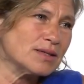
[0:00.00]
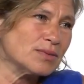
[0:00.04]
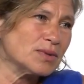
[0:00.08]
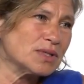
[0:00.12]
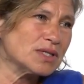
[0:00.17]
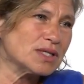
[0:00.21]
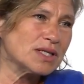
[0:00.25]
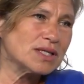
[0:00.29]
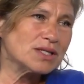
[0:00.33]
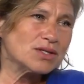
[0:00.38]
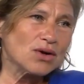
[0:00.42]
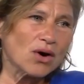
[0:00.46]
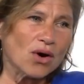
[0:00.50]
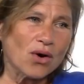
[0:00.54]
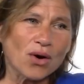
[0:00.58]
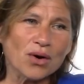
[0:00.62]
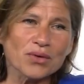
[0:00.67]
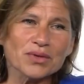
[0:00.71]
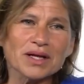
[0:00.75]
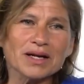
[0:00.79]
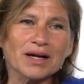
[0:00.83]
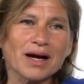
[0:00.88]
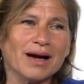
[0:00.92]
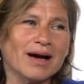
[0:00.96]
Was this
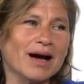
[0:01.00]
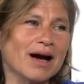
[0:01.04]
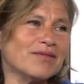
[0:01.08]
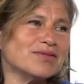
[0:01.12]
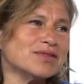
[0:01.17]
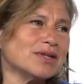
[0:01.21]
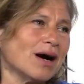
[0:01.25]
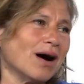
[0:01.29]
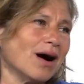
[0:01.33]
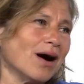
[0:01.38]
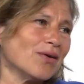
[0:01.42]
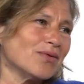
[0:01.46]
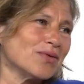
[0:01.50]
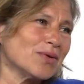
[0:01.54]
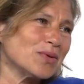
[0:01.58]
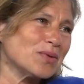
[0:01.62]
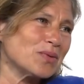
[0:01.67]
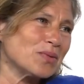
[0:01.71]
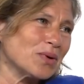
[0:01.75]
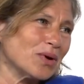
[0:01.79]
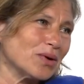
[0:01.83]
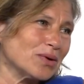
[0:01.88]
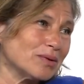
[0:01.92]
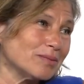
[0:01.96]
all that I have to offer
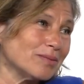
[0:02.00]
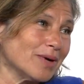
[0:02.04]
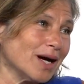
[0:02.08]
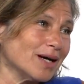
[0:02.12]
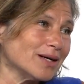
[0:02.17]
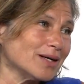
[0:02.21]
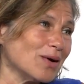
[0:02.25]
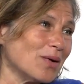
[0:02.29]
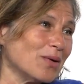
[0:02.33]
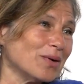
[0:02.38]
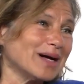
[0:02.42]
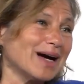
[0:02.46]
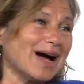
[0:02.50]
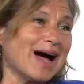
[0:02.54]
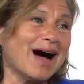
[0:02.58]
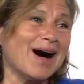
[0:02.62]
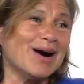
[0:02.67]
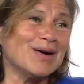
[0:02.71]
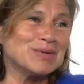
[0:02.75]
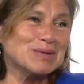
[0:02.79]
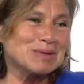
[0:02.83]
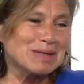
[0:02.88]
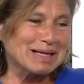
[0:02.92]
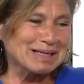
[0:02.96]
the world? Am I going
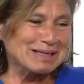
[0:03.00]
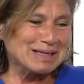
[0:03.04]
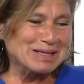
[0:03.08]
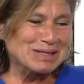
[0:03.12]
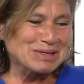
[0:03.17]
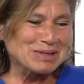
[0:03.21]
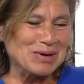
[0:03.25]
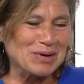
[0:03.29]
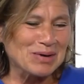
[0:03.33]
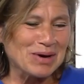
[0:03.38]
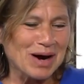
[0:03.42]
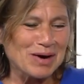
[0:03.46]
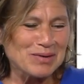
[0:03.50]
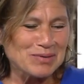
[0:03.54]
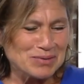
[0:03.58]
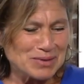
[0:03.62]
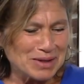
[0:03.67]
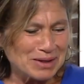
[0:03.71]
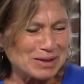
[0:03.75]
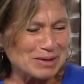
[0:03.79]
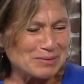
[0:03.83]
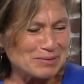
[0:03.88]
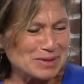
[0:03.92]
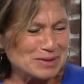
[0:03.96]
out like this? You know, I
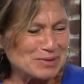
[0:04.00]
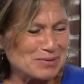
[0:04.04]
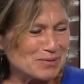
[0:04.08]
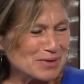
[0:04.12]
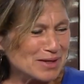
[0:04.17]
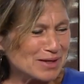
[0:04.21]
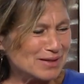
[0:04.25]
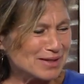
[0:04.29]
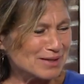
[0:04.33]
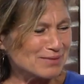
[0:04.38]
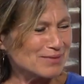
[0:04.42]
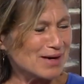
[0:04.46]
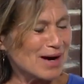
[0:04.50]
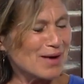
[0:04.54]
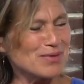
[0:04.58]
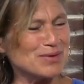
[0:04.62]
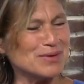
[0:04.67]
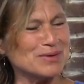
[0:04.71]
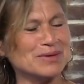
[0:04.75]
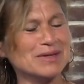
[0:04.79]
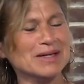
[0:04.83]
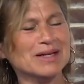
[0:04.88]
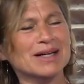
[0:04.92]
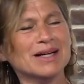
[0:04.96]
really was feeling
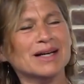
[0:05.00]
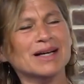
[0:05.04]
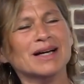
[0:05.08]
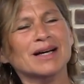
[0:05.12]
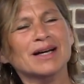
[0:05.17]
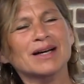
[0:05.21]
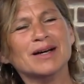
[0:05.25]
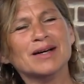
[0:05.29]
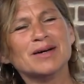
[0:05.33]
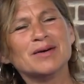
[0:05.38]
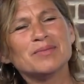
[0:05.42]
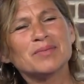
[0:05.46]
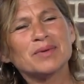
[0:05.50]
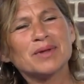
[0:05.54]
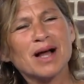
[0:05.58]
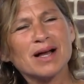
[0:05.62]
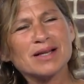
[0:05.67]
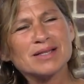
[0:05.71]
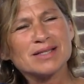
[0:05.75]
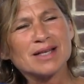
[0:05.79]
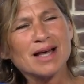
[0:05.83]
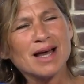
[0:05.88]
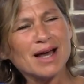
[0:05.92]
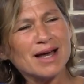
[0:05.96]
rather
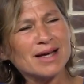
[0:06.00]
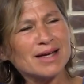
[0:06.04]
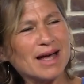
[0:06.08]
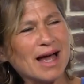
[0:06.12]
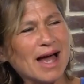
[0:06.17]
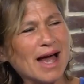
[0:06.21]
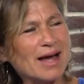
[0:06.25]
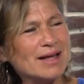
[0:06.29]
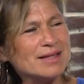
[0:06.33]
blasé.